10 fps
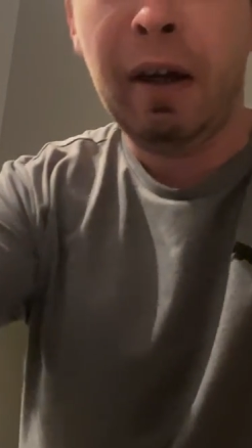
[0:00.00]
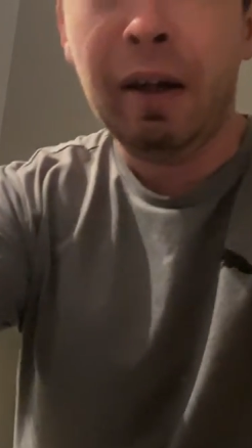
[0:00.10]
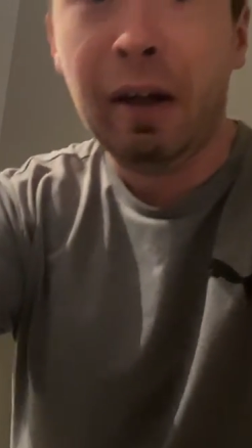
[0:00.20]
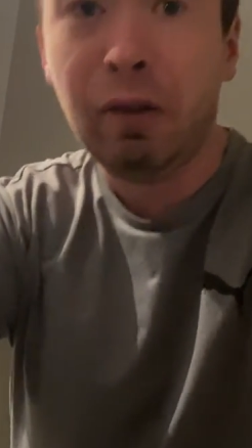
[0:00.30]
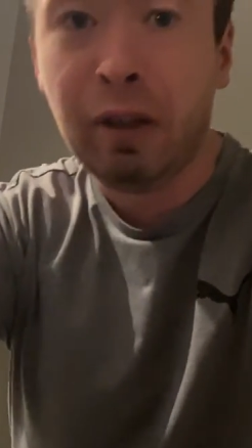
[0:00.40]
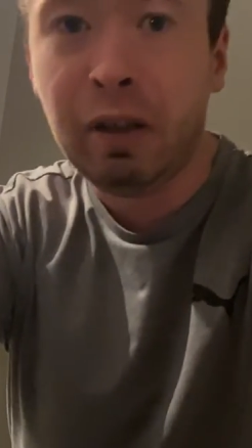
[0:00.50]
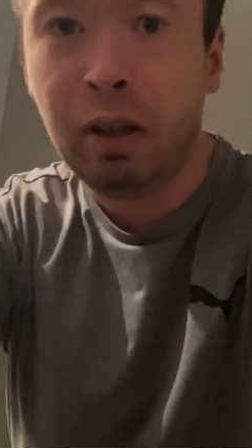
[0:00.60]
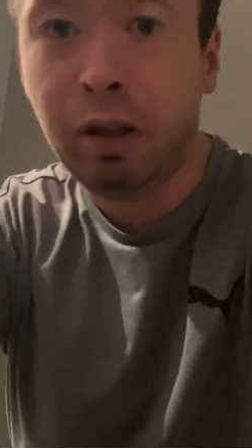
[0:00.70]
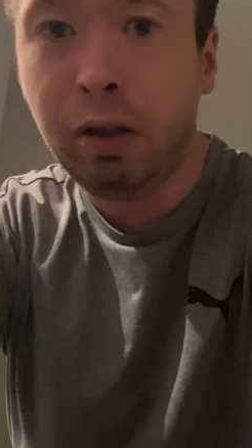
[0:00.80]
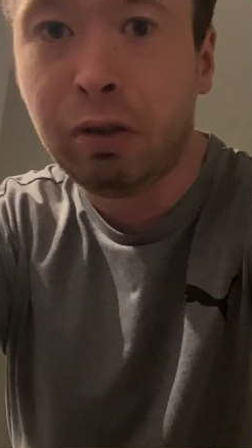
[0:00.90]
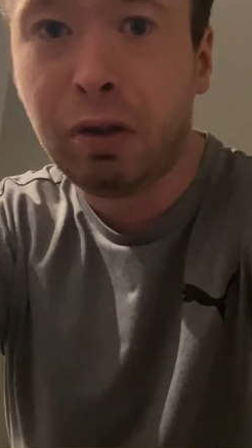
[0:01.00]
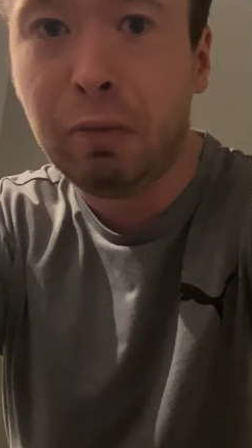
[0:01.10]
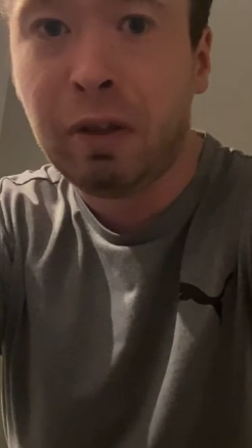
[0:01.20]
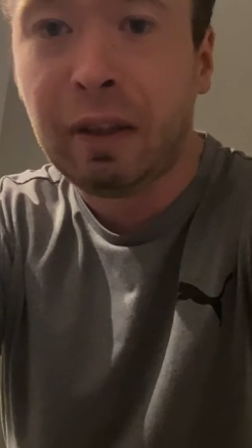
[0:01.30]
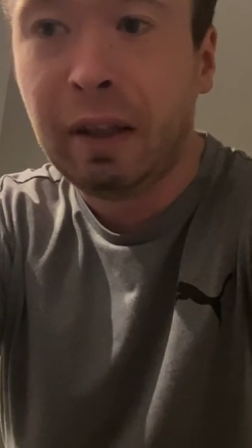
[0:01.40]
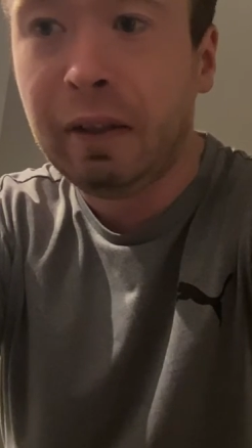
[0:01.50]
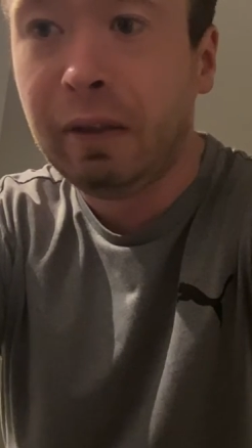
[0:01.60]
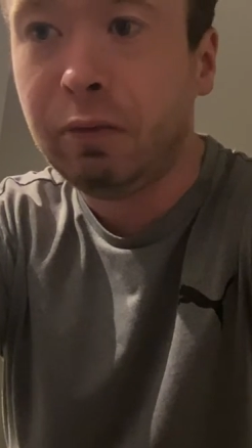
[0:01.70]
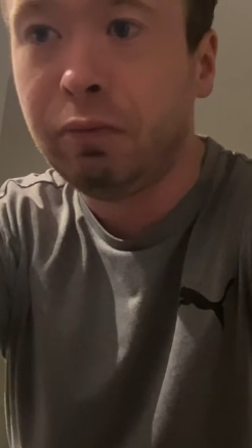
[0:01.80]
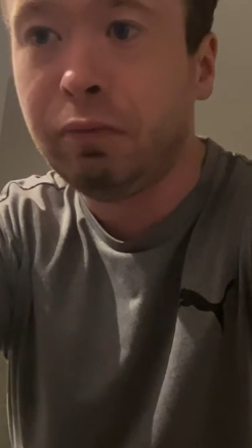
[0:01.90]
how they
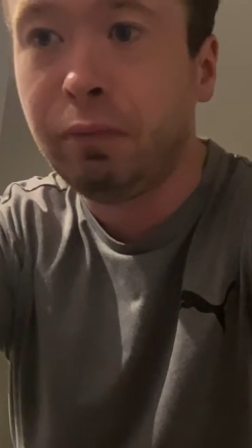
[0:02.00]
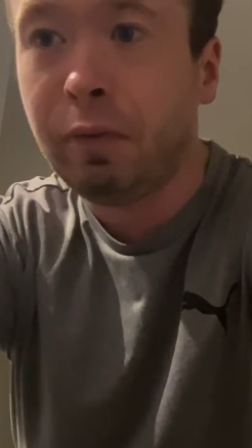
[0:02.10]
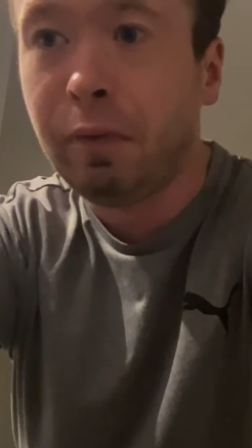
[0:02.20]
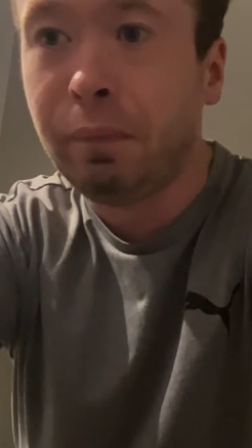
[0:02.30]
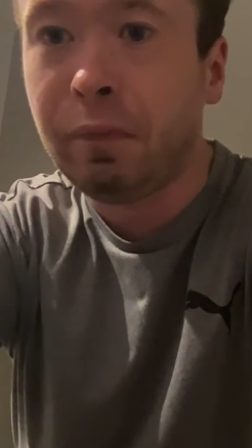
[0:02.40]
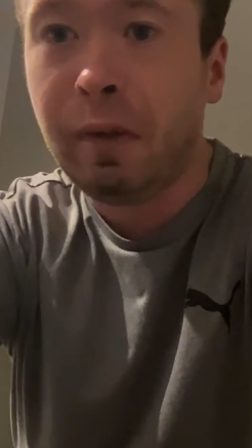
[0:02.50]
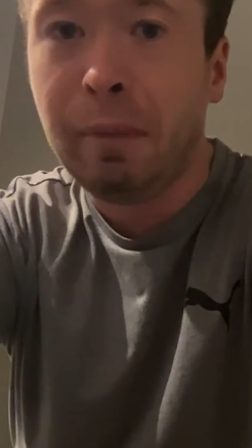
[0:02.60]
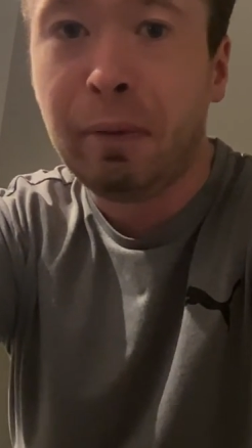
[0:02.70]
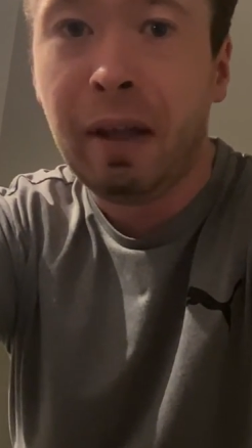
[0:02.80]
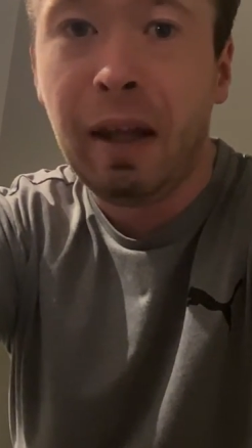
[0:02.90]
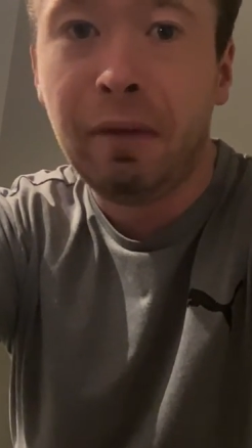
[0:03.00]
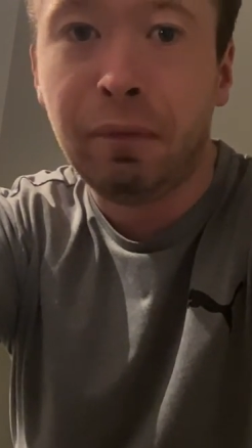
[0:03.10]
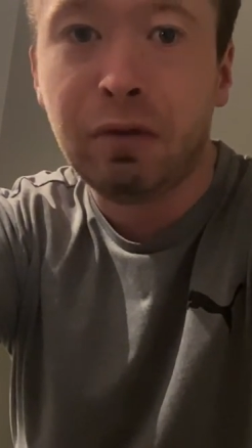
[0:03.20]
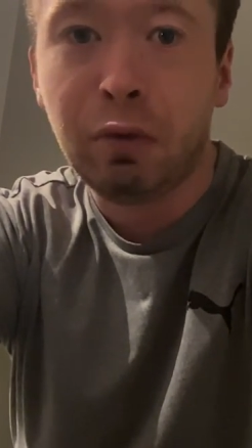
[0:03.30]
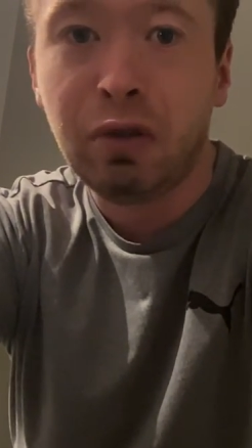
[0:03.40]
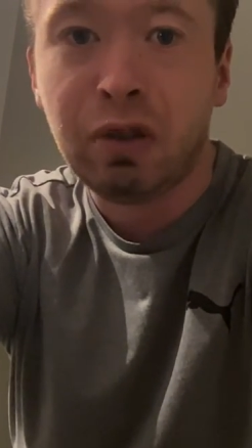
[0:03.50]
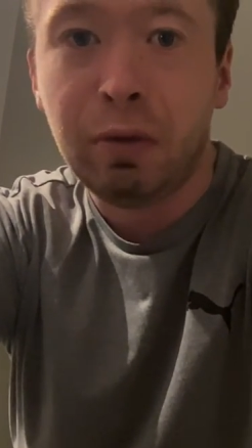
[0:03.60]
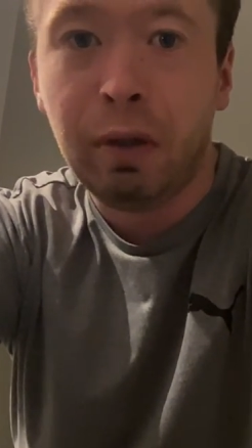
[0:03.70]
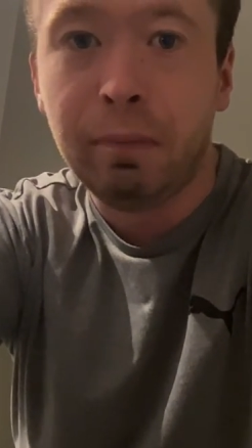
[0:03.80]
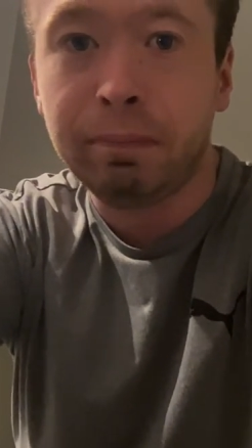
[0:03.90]
communicate and behave towards
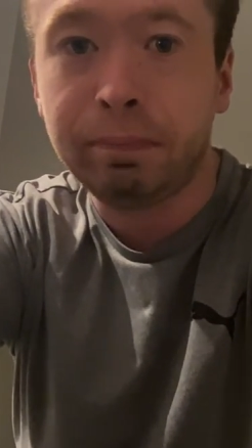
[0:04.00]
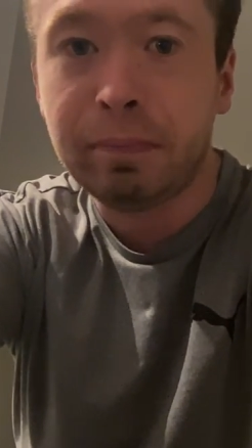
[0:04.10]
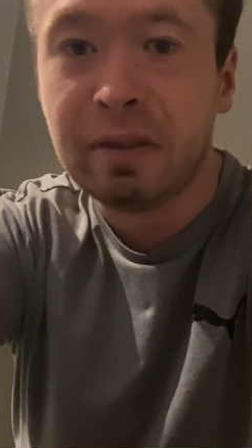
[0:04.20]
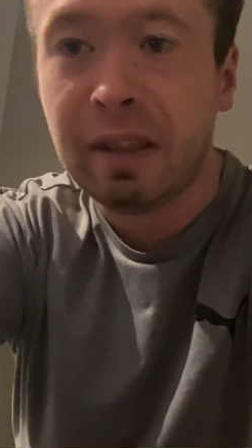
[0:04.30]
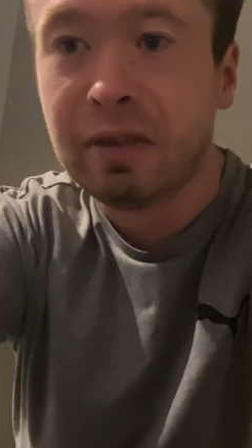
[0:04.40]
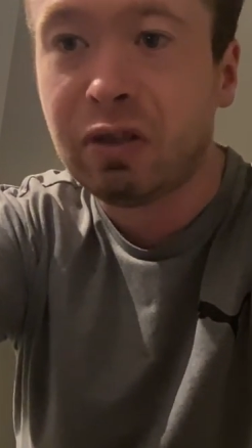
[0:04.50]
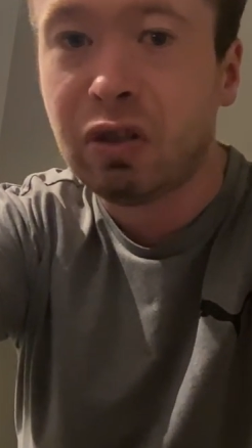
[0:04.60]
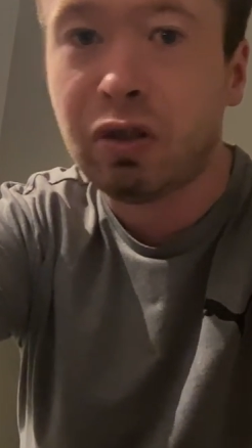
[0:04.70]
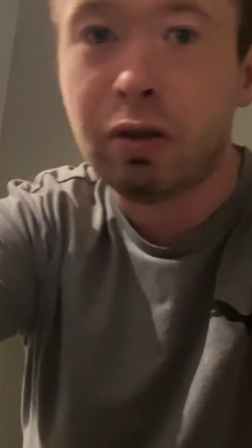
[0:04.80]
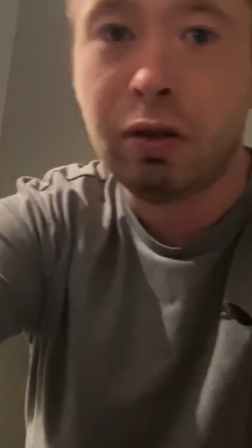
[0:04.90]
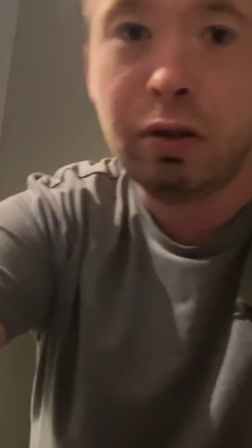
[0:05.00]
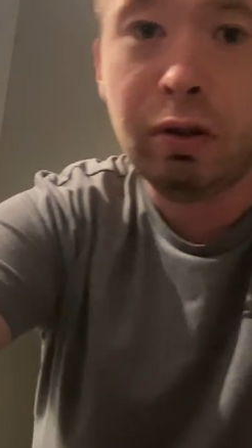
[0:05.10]
Europe, because that's just,